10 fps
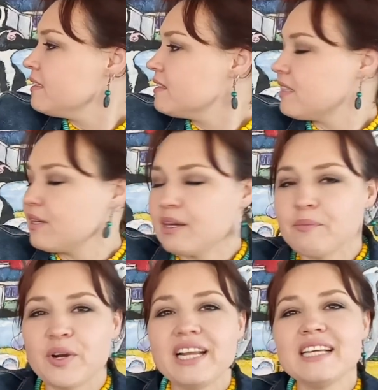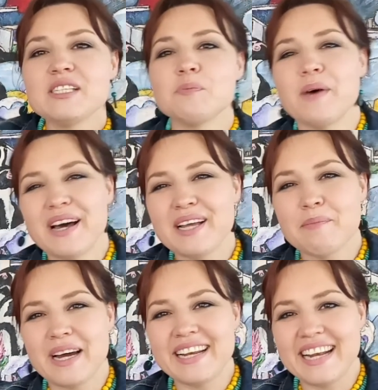So I'm really
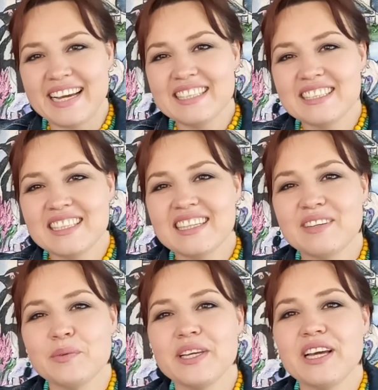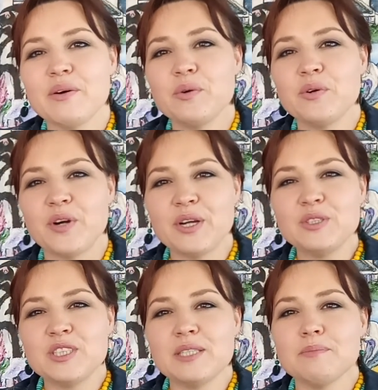inspired by nature. We go on
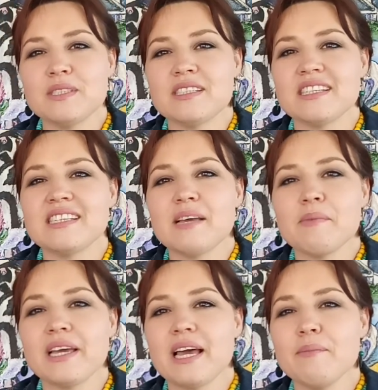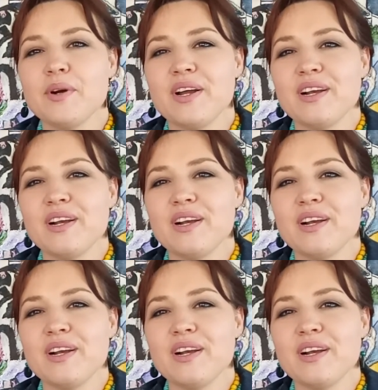road trips and I take my camera